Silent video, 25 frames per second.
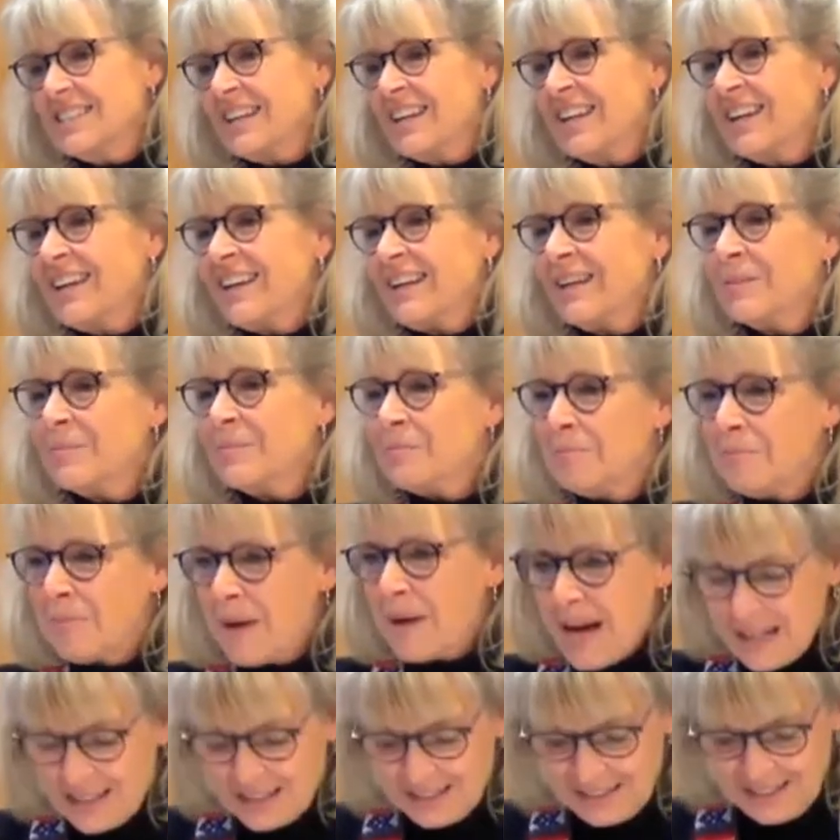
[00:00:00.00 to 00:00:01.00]
it
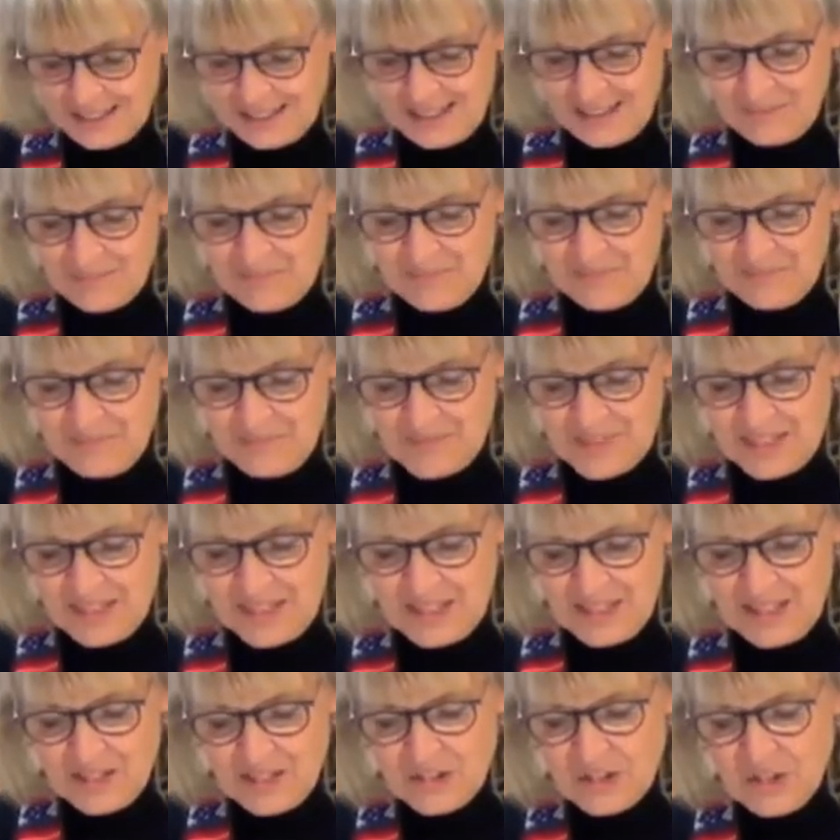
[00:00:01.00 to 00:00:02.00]
bodily.
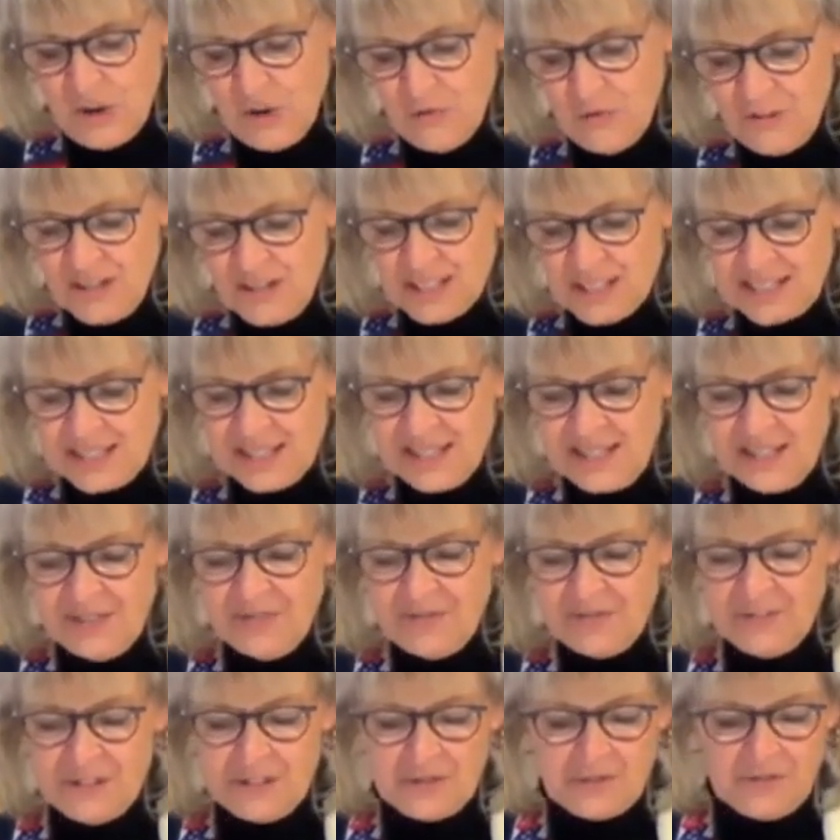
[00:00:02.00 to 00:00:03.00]
Sophie, as an
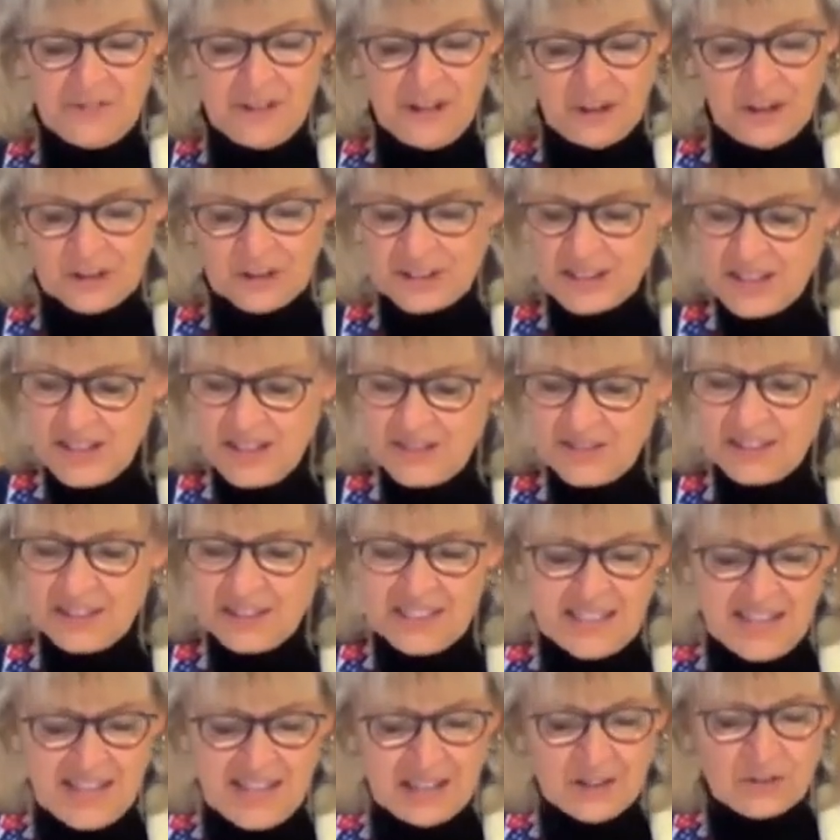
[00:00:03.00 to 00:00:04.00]
infant, felt the
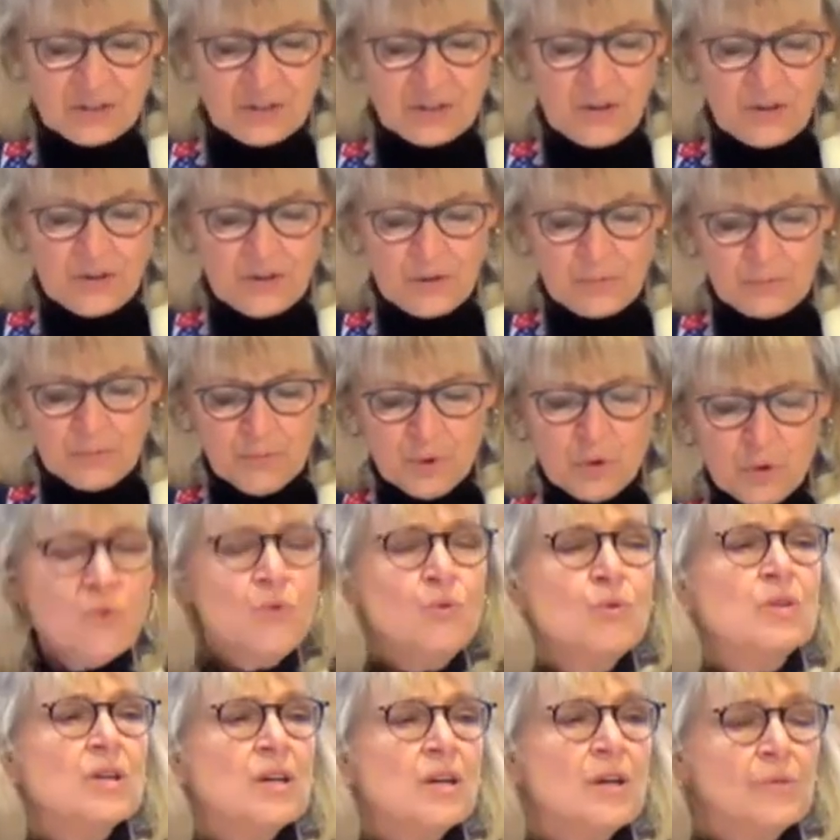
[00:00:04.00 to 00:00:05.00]
tenor or the
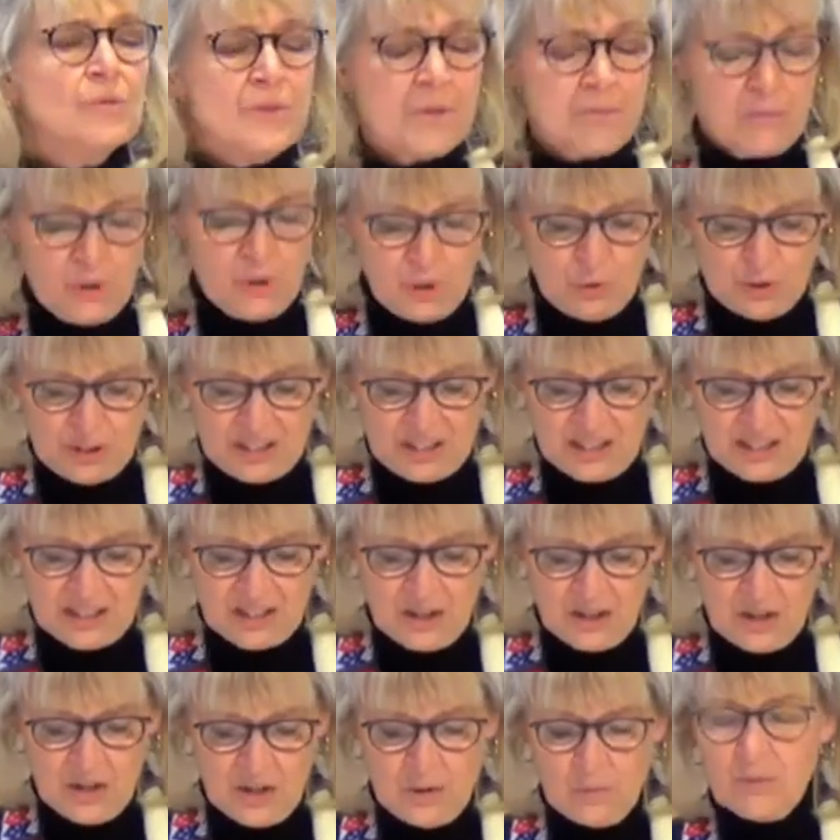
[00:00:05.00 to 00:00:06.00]
mood of the music
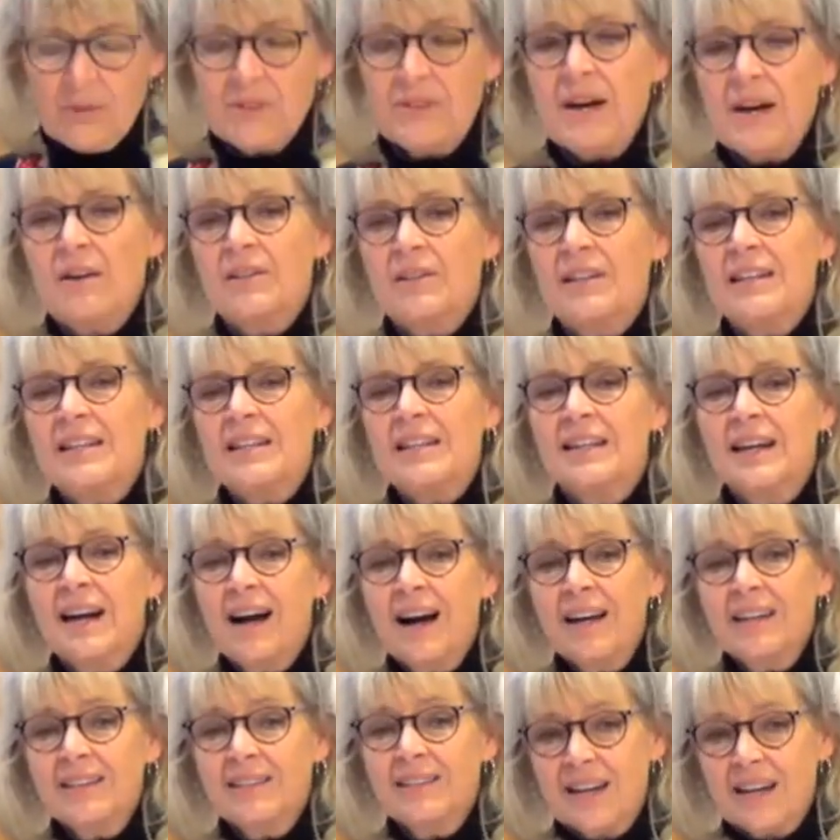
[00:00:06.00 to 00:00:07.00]
without any
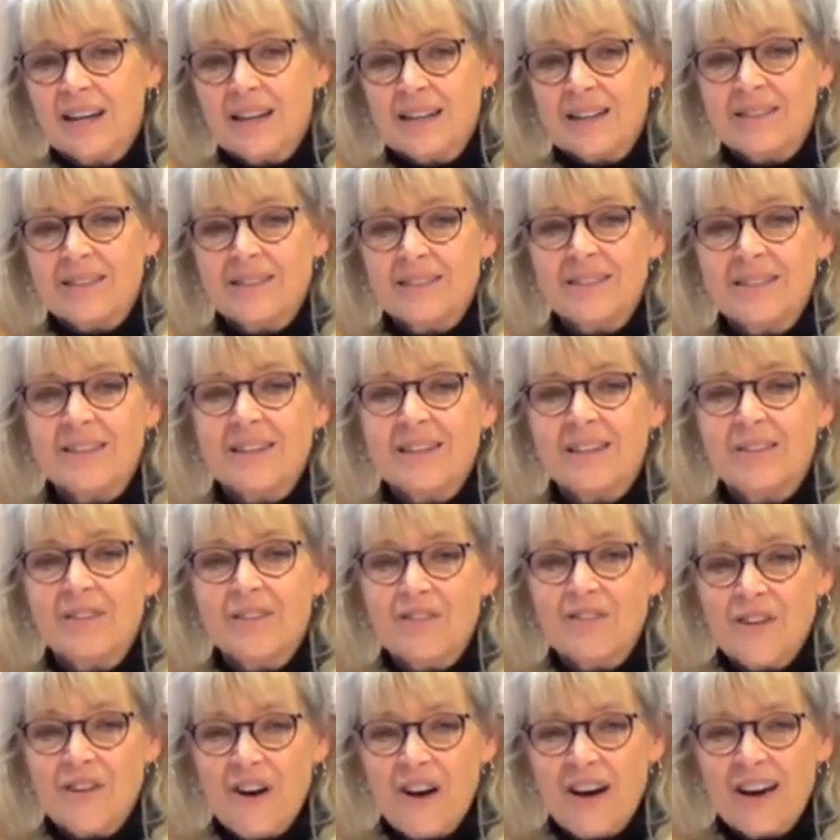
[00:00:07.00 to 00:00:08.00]
context in
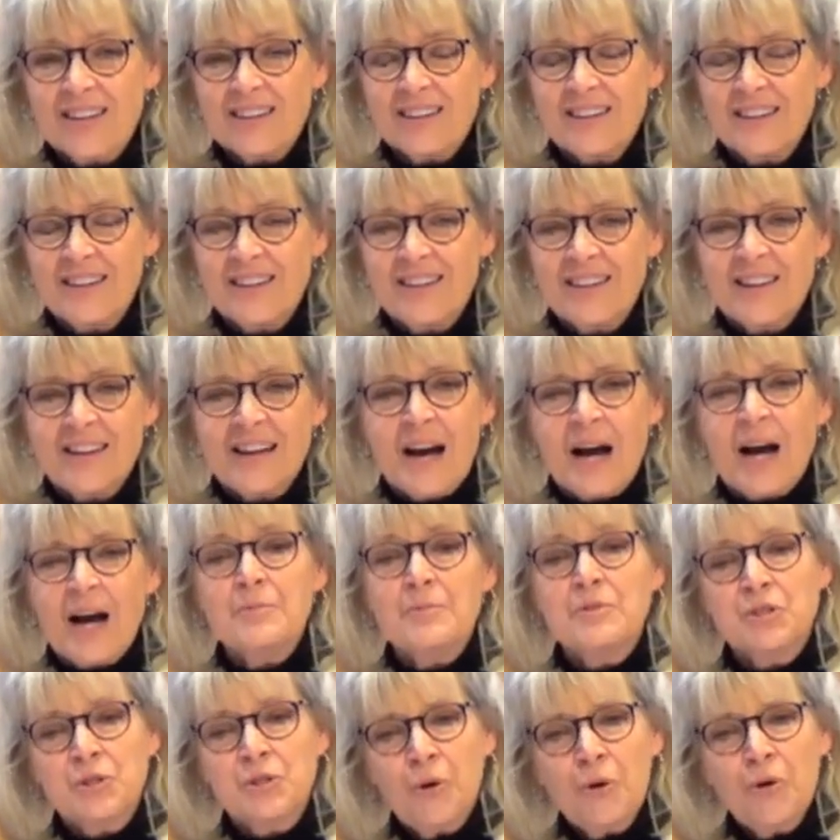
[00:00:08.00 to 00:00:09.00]
thought. I'm
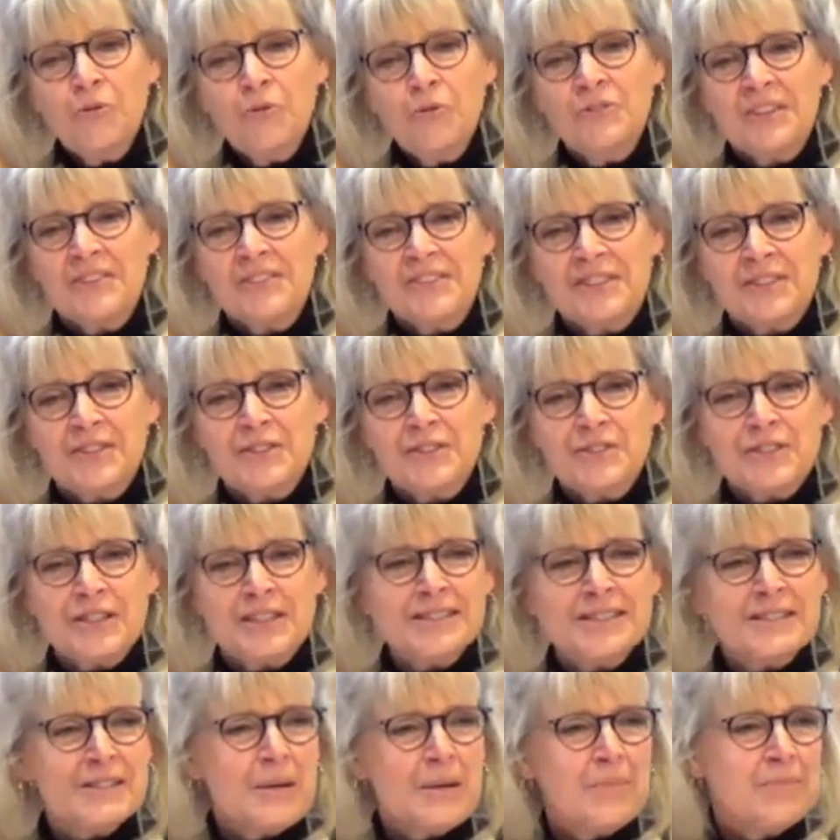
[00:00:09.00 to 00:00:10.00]
told that there's
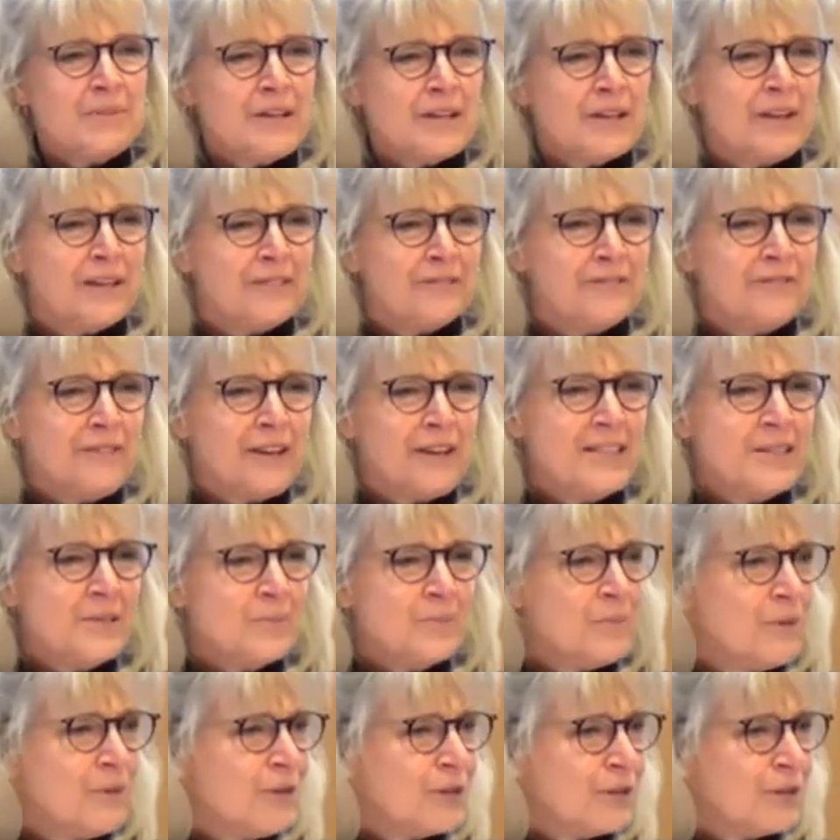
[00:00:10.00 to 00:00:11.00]
something on
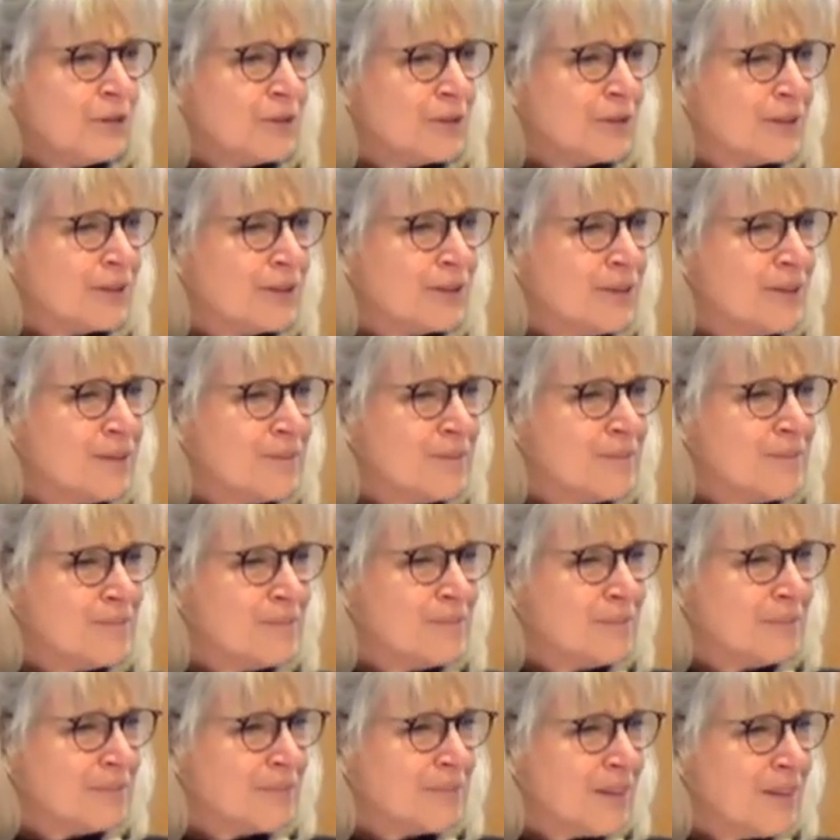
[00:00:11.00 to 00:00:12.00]
Facebook or
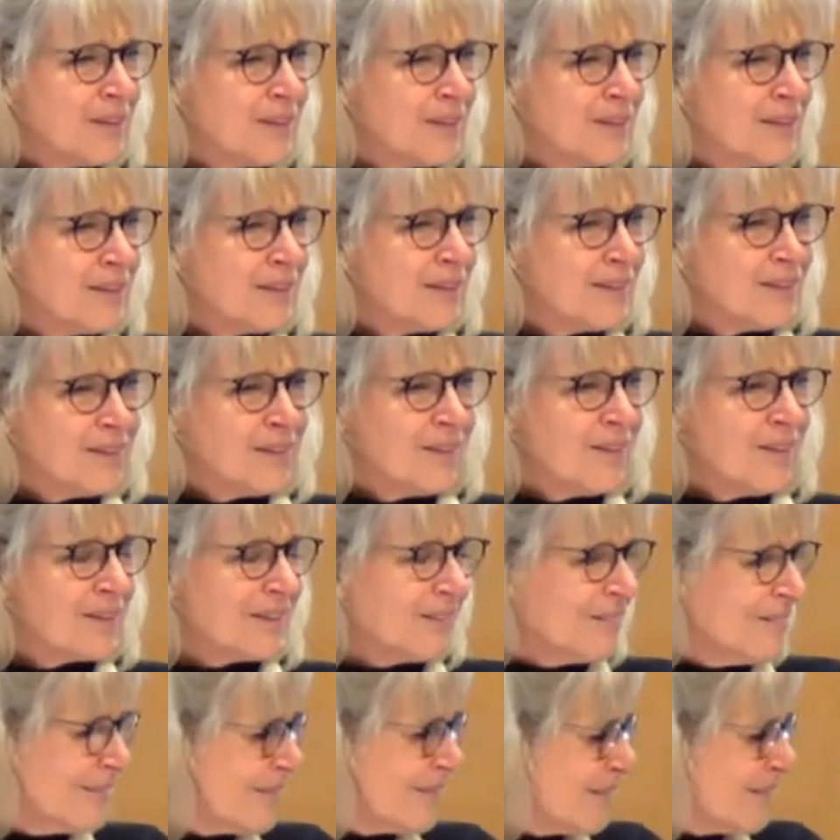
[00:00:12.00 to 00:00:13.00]
uh,
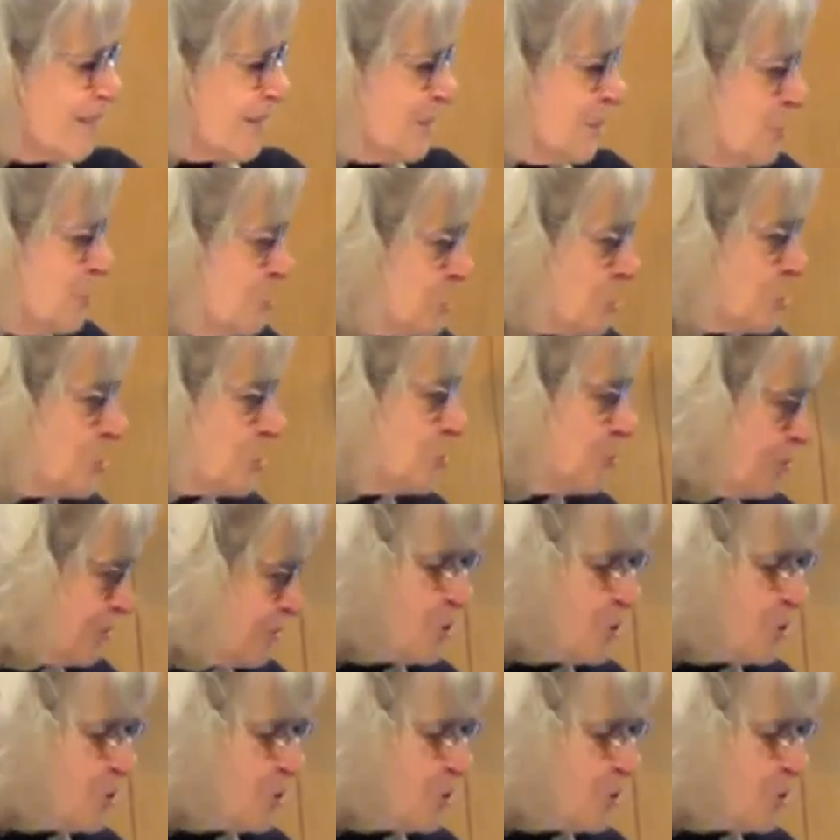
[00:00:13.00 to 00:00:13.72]
on YouTube,